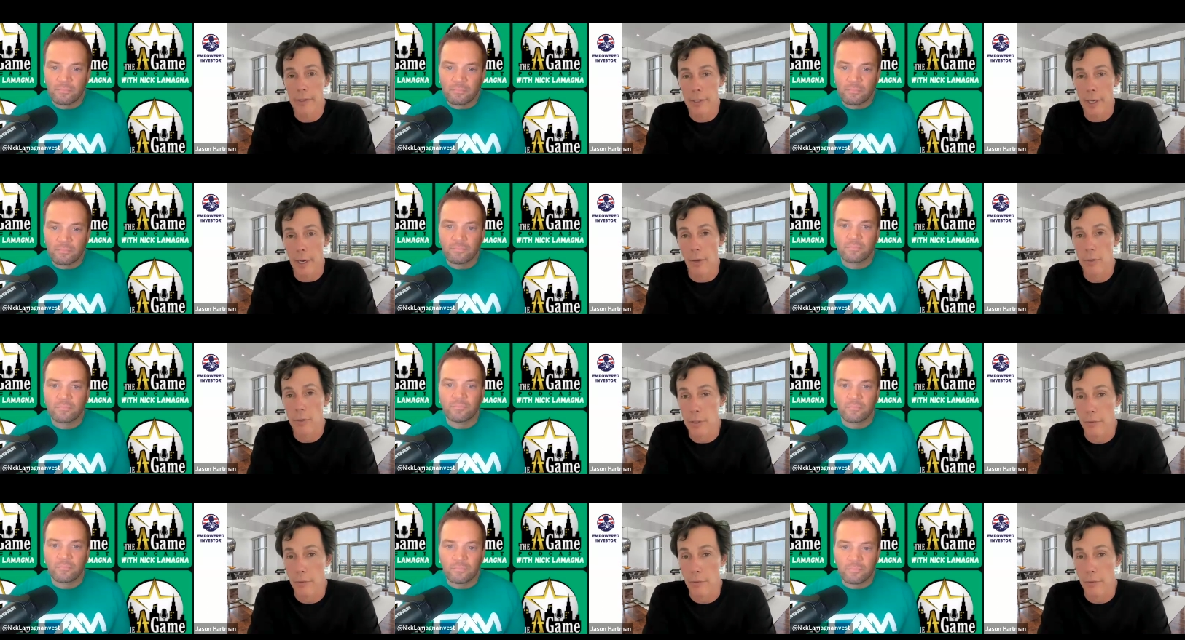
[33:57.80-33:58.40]

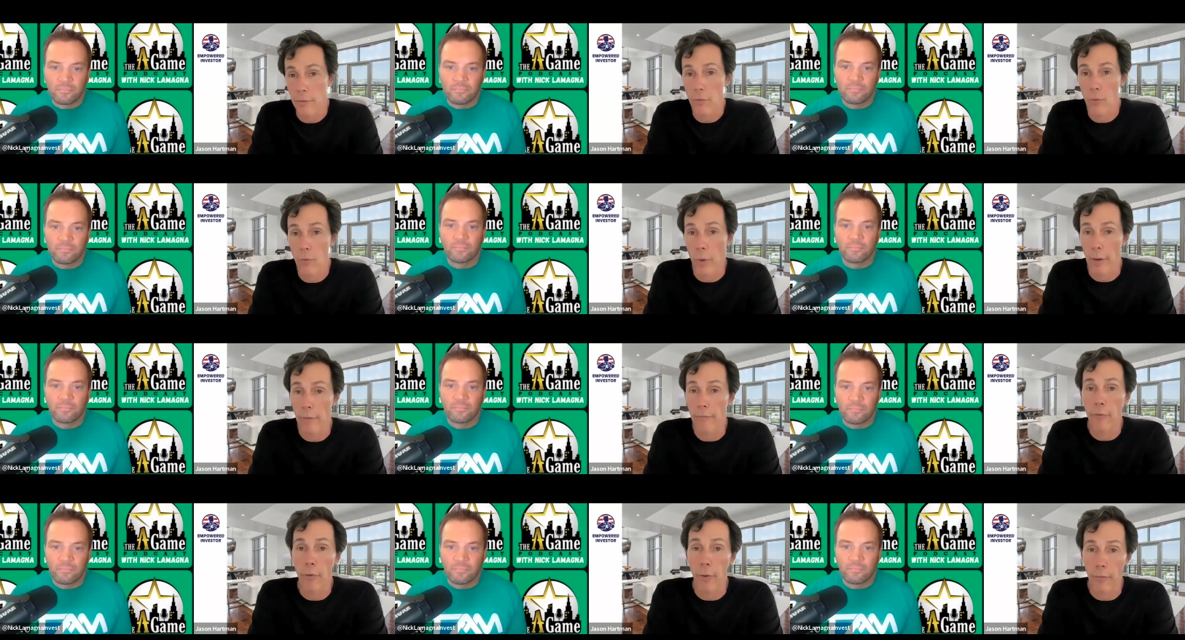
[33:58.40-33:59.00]
Speaker 1: scarce
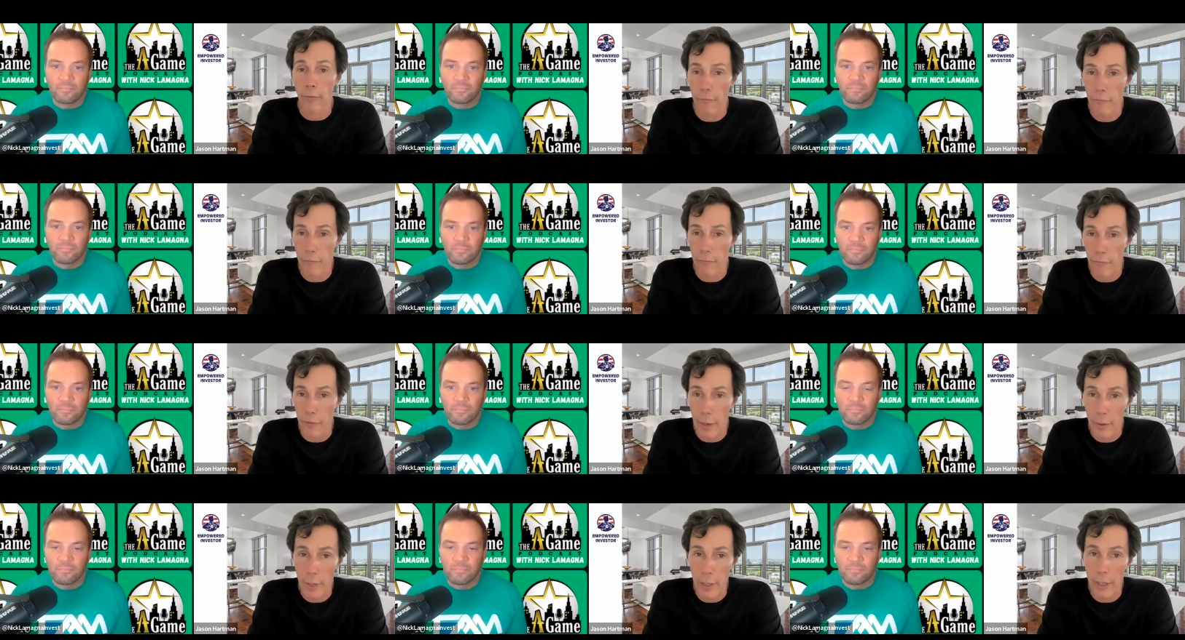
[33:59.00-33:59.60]
inventory for a
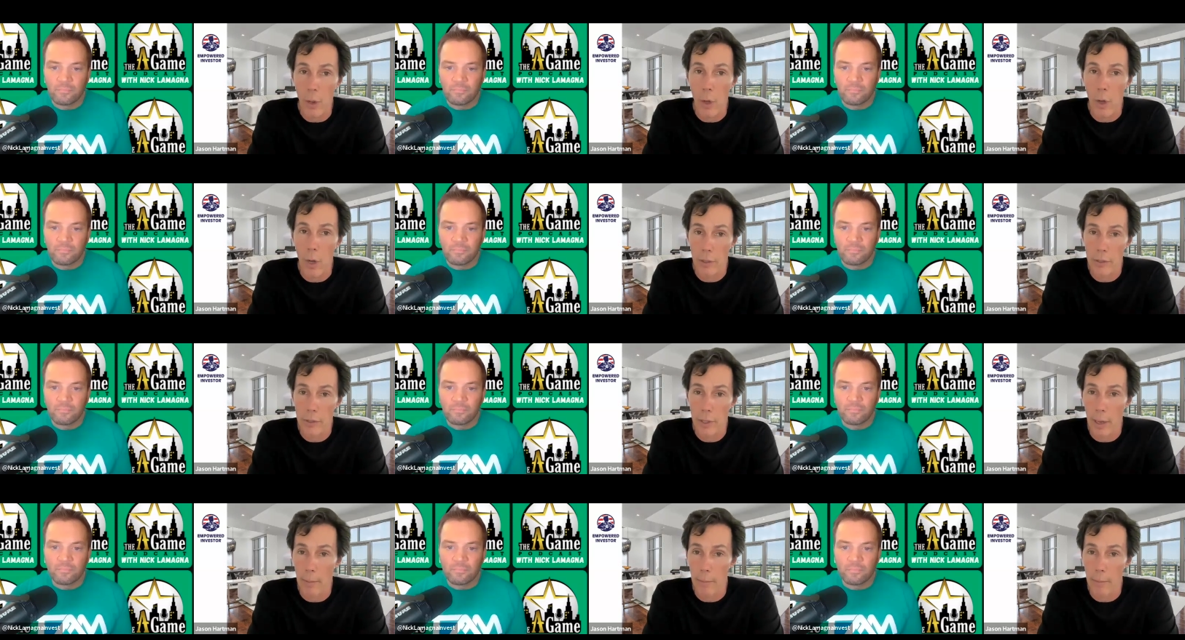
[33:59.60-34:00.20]
very long
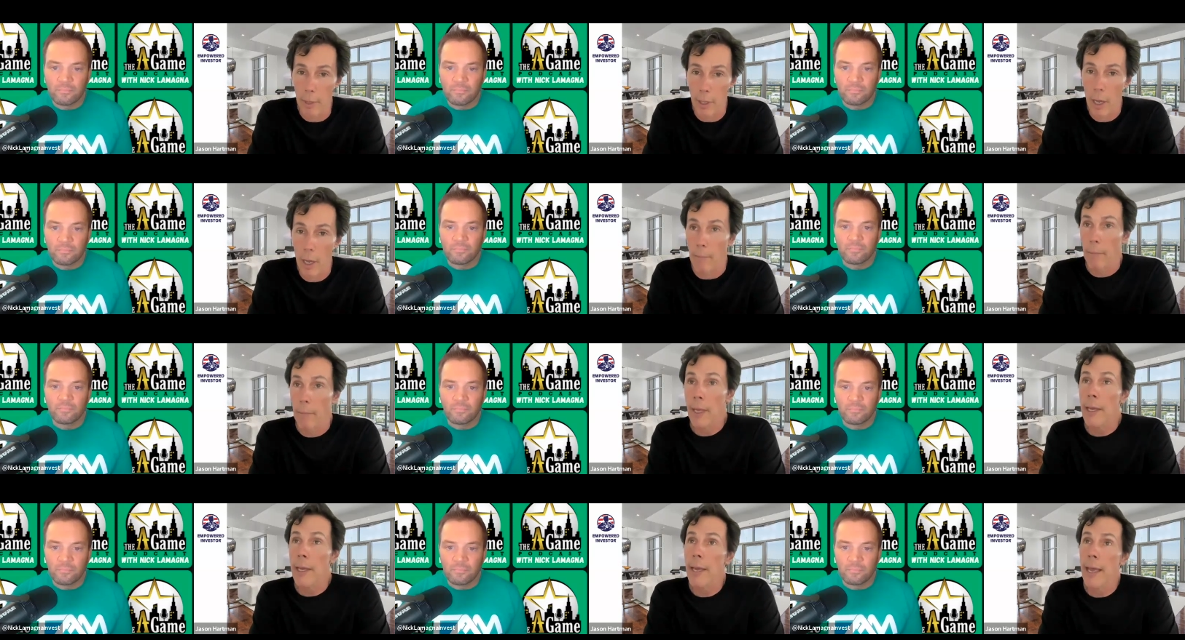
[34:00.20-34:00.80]
time to come.
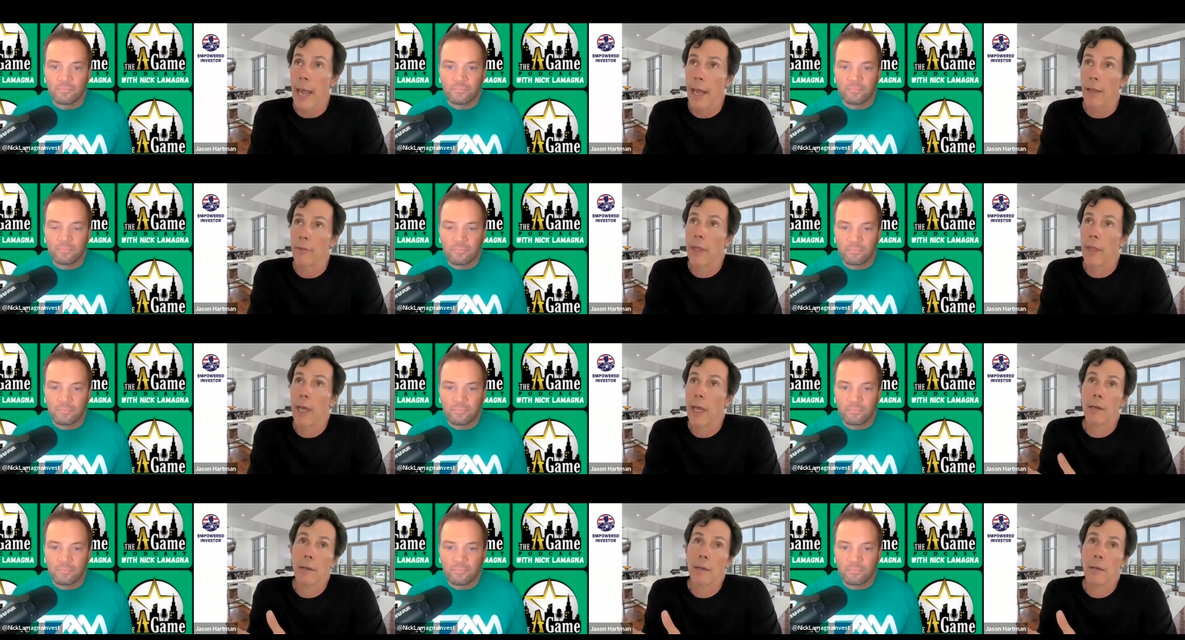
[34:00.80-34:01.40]
And
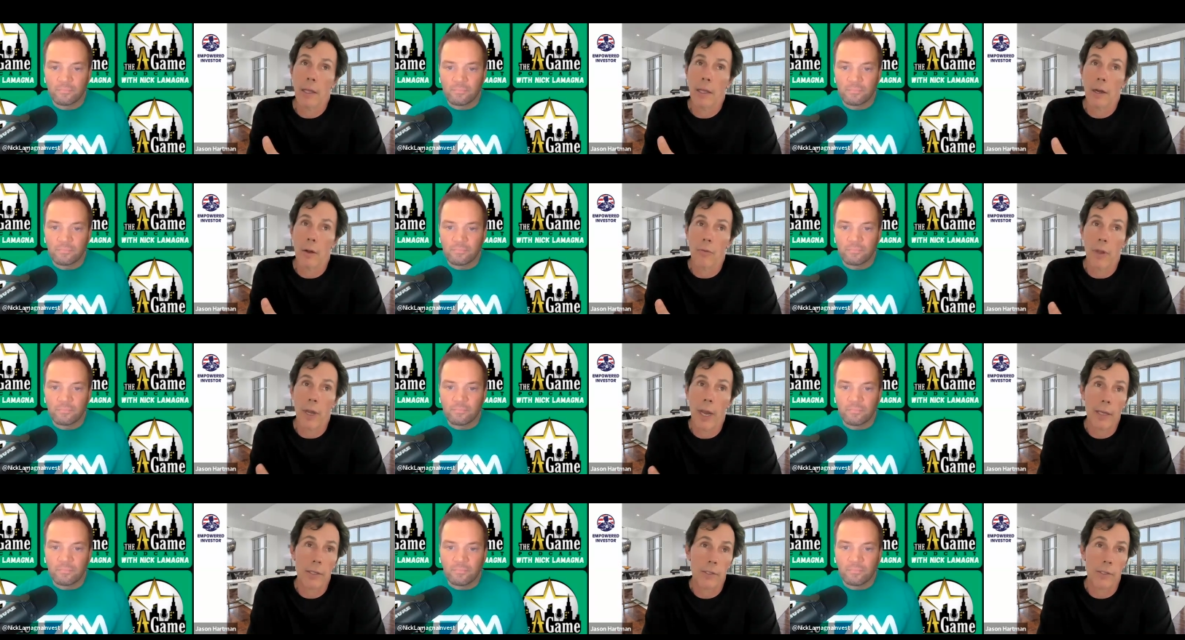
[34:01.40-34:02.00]
then, you know, the
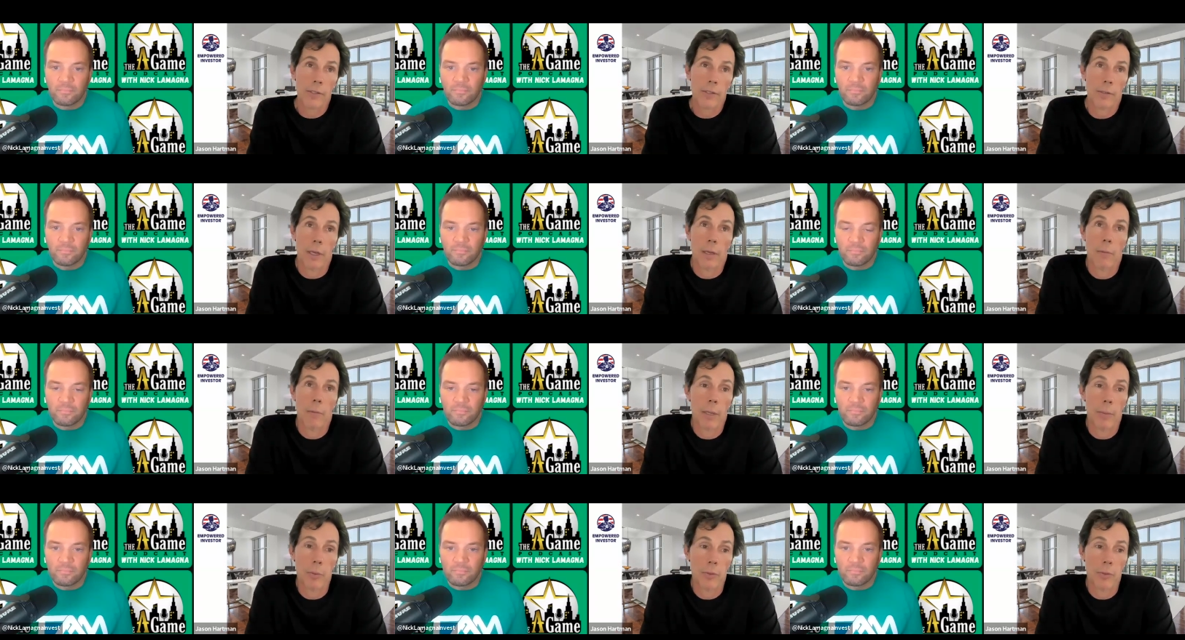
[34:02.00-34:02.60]
next thing
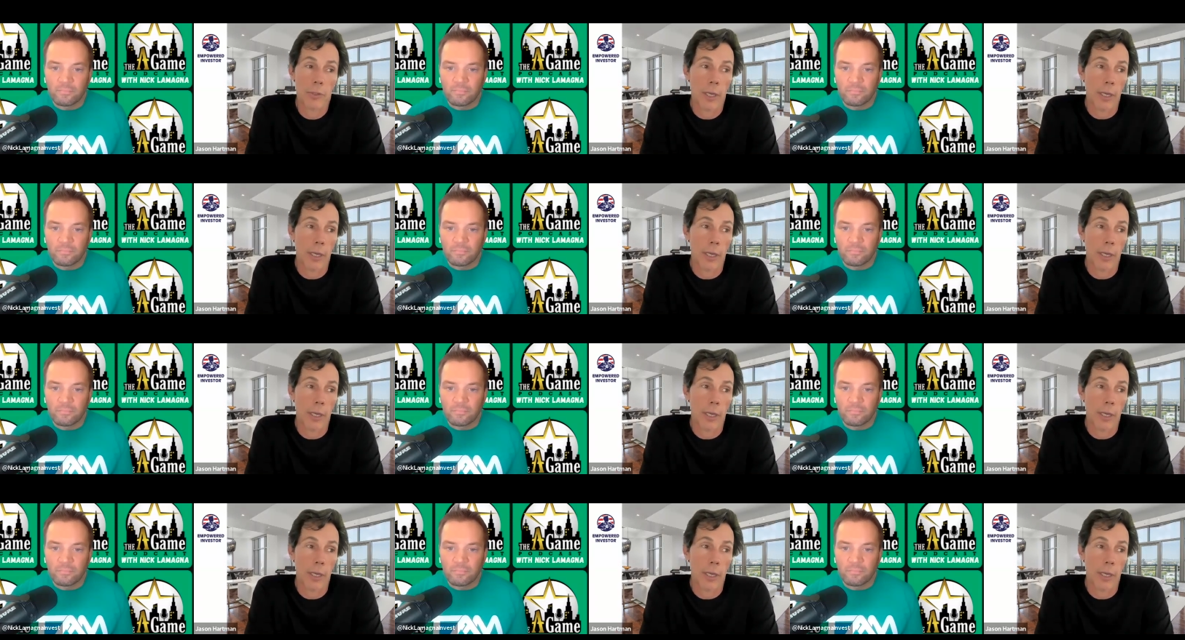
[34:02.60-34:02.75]
people say